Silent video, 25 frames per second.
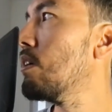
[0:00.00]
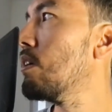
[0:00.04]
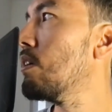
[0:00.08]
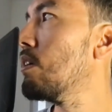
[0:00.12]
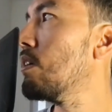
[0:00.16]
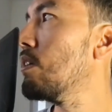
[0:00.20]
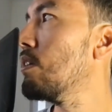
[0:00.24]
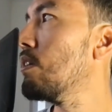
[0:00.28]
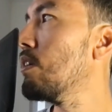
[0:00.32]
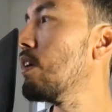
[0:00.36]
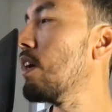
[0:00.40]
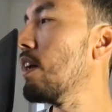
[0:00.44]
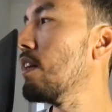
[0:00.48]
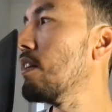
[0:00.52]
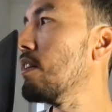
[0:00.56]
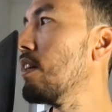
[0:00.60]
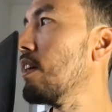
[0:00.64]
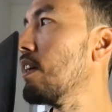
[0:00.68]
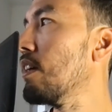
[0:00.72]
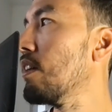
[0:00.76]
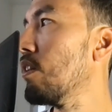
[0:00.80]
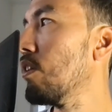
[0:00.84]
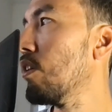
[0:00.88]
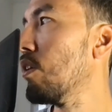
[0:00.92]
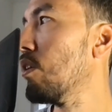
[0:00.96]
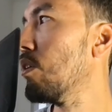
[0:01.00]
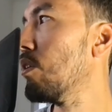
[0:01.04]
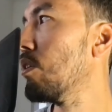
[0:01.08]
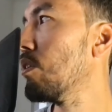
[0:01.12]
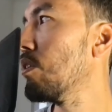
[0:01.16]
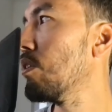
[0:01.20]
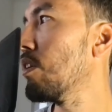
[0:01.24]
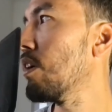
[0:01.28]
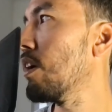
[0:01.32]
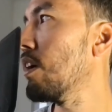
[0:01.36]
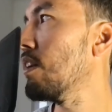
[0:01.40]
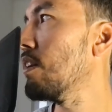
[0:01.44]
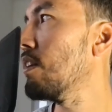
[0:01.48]
you can't take loan, you
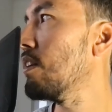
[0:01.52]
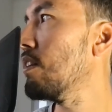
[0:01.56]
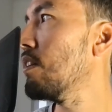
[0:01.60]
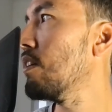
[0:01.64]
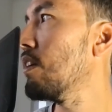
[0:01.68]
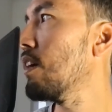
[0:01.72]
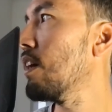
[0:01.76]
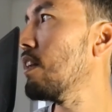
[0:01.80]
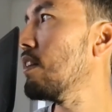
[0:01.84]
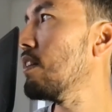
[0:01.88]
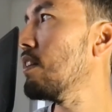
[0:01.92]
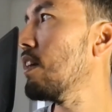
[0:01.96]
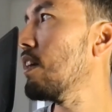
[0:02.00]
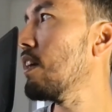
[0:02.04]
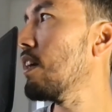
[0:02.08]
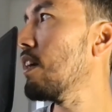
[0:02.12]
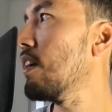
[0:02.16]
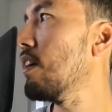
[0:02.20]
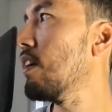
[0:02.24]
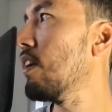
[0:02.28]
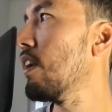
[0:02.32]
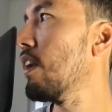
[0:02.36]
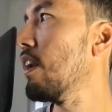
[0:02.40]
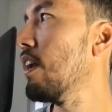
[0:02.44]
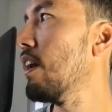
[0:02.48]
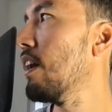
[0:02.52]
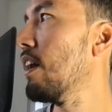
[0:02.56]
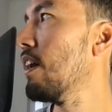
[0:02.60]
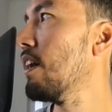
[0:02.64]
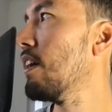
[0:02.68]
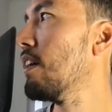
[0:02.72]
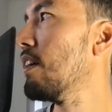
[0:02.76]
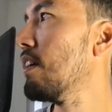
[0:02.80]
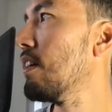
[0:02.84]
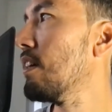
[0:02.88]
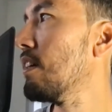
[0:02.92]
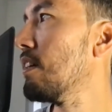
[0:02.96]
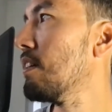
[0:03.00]
can't take on
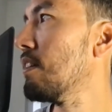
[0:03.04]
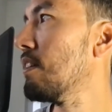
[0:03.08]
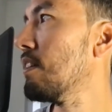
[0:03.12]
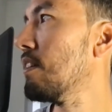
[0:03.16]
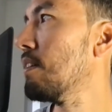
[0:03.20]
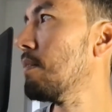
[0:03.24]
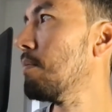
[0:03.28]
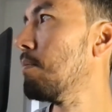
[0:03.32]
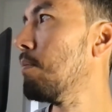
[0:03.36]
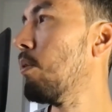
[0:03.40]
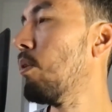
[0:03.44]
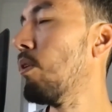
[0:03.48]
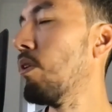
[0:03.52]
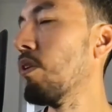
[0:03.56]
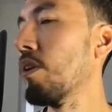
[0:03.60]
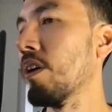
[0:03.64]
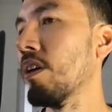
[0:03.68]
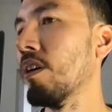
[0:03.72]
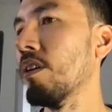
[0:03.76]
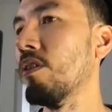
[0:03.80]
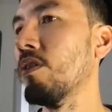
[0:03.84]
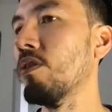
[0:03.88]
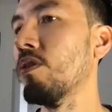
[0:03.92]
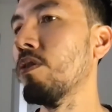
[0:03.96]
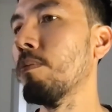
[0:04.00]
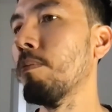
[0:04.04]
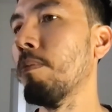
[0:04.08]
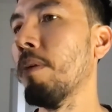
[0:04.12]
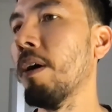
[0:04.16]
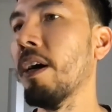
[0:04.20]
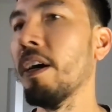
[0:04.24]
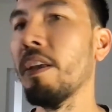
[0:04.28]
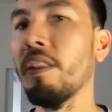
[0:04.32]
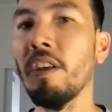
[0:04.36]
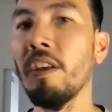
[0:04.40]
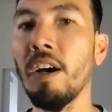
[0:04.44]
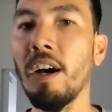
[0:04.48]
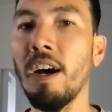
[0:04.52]
a mortgage to
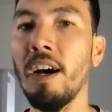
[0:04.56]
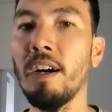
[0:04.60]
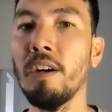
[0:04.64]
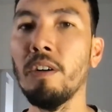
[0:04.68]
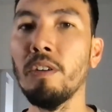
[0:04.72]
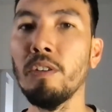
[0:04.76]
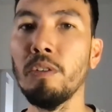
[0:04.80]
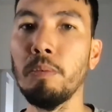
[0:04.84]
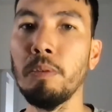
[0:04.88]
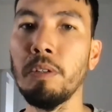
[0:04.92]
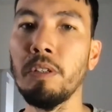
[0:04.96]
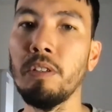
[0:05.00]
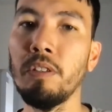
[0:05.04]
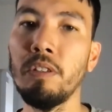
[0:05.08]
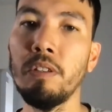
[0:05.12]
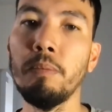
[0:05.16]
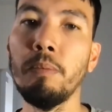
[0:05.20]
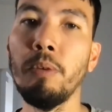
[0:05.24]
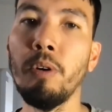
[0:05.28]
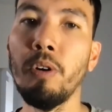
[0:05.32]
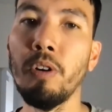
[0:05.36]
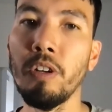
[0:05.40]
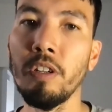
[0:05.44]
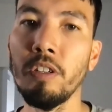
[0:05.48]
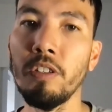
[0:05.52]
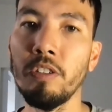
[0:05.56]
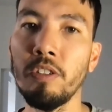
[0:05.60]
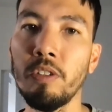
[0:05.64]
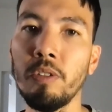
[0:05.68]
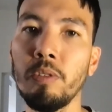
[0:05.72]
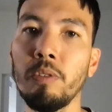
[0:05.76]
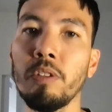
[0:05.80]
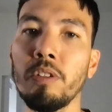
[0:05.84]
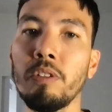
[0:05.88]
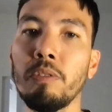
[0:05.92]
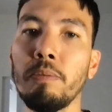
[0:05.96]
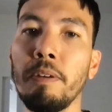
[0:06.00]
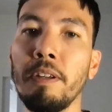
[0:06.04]
buy the house because the mortgage is too
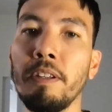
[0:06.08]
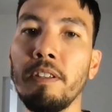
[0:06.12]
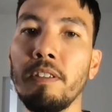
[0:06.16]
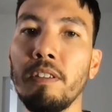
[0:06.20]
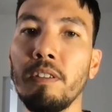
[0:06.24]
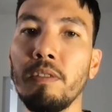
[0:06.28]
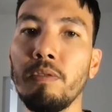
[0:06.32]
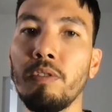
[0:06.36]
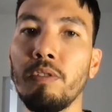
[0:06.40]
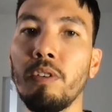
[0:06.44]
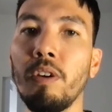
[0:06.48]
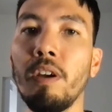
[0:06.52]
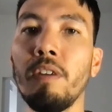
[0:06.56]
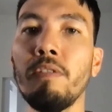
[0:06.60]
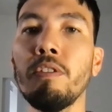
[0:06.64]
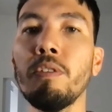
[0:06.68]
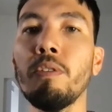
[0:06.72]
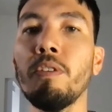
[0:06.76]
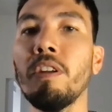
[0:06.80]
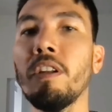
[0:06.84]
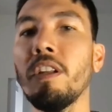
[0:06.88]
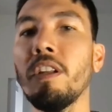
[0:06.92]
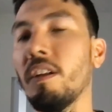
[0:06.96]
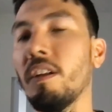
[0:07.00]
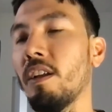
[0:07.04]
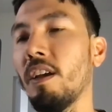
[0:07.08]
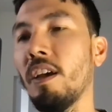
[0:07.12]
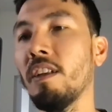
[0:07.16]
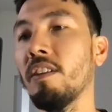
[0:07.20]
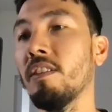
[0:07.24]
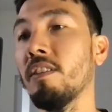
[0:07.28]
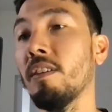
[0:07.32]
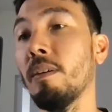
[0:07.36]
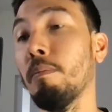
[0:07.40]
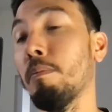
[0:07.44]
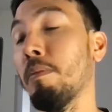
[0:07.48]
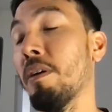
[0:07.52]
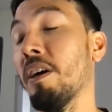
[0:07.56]
expensive. So everyone ends
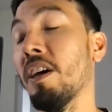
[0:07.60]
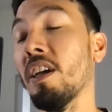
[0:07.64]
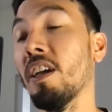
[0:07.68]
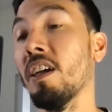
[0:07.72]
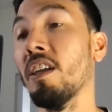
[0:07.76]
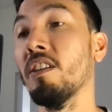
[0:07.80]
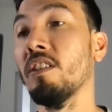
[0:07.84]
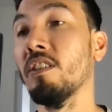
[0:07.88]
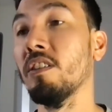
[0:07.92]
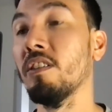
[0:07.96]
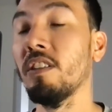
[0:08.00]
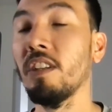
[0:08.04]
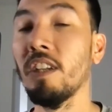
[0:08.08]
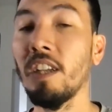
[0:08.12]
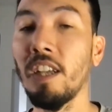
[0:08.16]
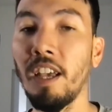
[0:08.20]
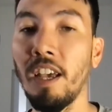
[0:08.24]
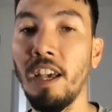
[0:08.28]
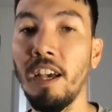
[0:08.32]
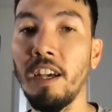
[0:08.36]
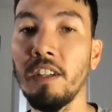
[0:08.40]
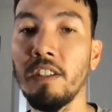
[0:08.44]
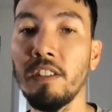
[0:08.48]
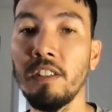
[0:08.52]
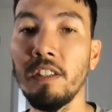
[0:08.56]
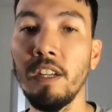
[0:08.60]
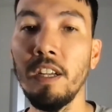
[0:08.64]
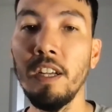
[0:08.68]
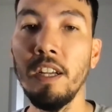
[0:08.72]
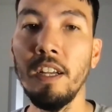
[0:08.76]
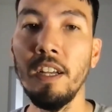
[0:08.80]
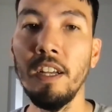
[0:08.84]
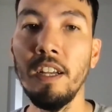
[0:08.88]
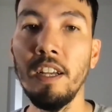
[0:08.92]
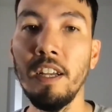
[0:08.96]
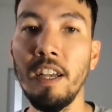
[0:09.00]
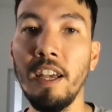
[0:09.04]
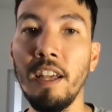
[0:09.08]
up buying it just in cash,
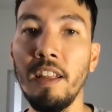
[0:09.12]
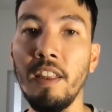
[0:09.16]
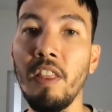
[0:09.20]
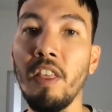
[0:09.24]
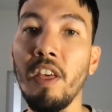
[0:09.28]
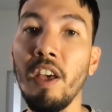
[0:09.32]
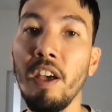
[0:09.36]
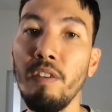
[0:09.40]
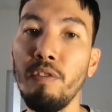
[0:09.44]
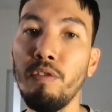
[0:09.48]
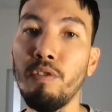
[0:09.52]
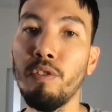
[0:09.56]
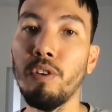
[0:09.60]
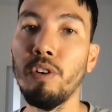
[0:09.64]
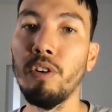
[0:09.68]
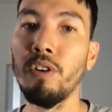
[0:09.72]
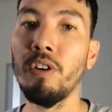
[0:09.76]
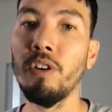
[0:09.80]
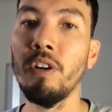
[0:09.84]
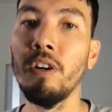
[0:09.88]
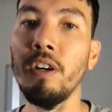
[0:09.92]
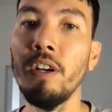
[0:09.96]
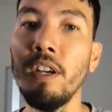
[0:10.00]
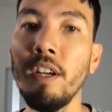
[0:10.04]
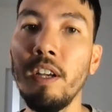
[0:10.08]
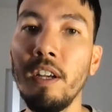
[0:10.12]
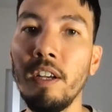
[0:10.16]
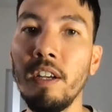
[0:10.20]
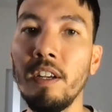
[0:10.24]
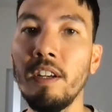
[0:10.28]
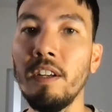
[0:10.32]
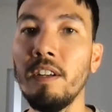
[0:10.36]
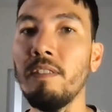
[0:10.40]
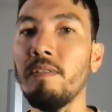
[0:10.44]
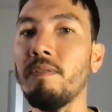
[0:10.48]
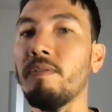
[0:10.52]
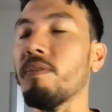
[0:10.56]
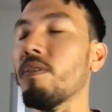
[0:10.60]
and therefore,
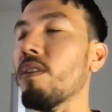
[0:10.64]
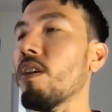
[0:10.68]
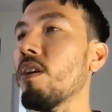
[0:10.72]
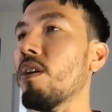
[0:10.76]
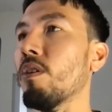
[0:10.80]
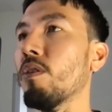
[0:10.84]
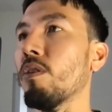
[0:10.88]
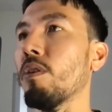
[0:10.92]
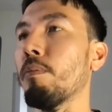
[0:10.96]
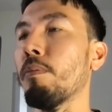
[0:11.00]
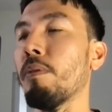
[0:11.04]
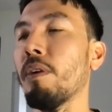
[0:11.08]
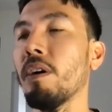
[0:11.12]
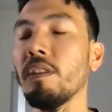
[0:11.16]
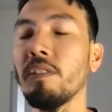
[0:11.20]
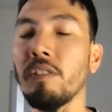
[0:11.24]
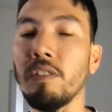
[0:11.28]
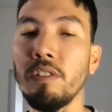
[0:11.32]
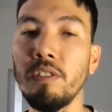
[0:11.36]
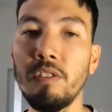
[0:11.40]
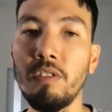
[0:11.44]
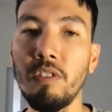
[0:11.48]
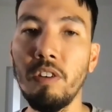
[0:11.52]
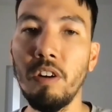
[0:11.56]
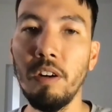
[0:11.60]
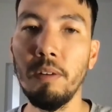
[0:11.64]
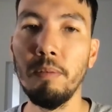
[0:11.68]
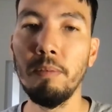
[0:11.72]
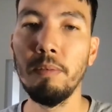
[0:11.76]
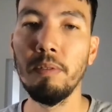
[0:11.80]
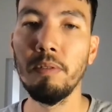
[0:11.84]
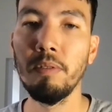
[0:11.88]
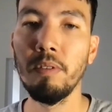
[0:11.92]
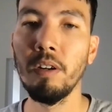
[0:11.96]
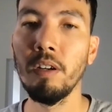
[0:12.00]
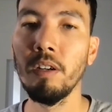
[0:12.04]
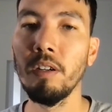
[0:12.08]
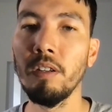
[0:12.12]
the prices drop,
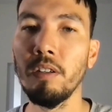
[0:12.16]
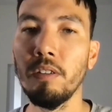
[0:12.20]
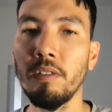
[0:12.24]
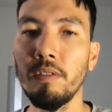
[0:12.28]
right?